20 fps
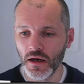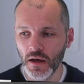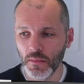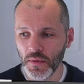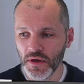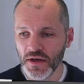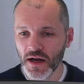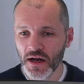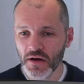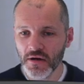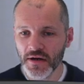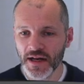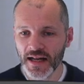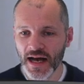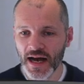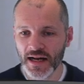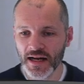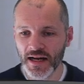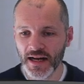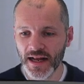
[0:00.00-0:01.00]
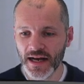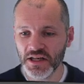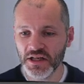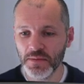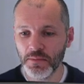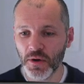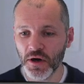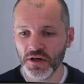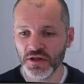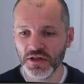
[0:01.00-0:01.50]
But not only that, I can actually
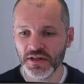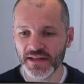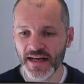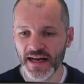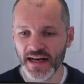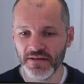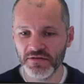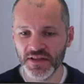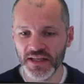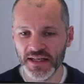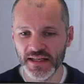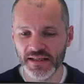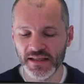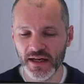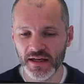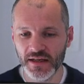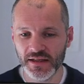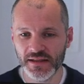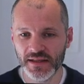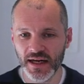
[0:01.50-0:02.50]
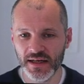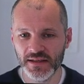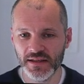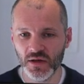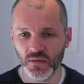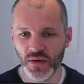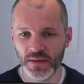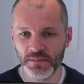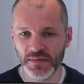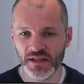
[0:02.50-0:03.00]
purchase NFTs on the
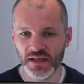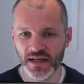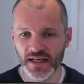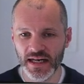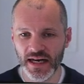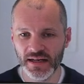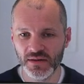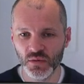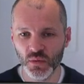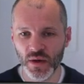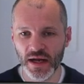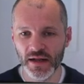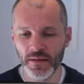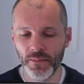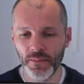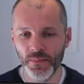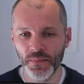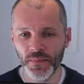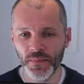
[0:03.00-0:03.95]
Sansa website as well.